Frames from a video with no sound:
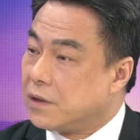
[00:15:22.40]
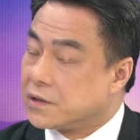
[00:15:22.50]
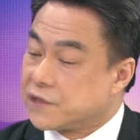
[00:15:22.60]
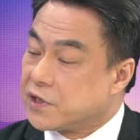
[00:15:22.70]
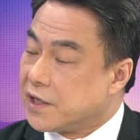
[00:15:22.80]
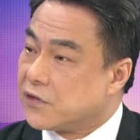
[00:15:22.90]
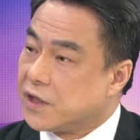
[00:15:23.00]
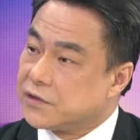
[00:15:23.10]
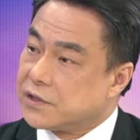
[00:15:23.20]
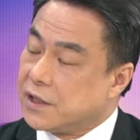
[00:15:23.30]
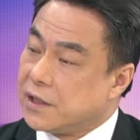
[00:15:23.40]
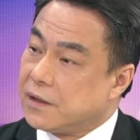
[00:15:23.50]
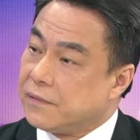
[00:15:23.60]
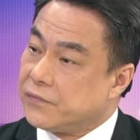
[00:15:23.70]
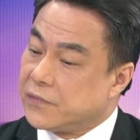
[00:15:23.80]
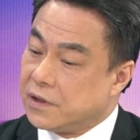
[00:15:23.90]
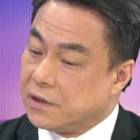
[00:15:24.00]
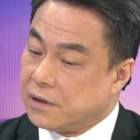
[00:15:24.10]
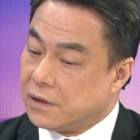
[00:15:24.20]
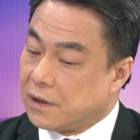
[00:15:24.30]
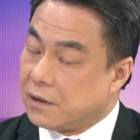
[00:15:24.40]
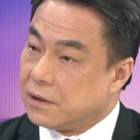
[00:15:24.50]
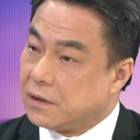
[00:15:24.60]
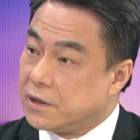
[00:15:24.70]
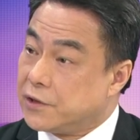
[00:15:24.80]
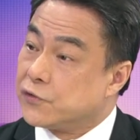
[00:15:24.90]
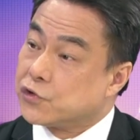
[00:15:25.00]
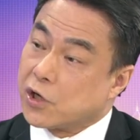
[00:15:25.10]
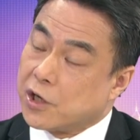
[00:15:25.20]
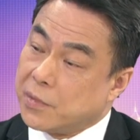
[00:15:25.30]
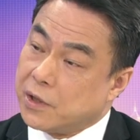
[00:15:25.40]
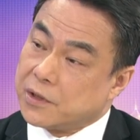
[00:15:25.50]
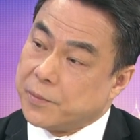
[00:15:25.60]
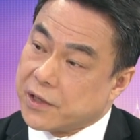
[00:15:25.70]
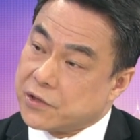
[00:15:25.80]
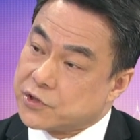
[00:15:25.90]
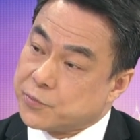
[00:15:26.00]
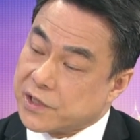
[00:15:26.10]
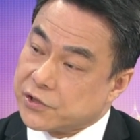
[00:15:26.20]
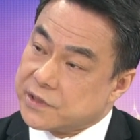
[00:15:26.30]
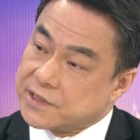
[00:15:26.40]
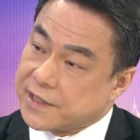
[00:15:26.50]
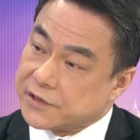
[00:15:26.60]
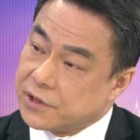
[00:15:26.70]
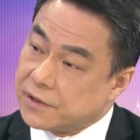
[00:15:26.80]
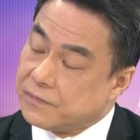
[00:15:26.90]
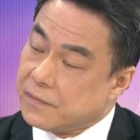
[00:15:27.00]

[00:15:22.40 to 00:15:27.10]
as I've said, that um, the if you talk about the medical specialist sector,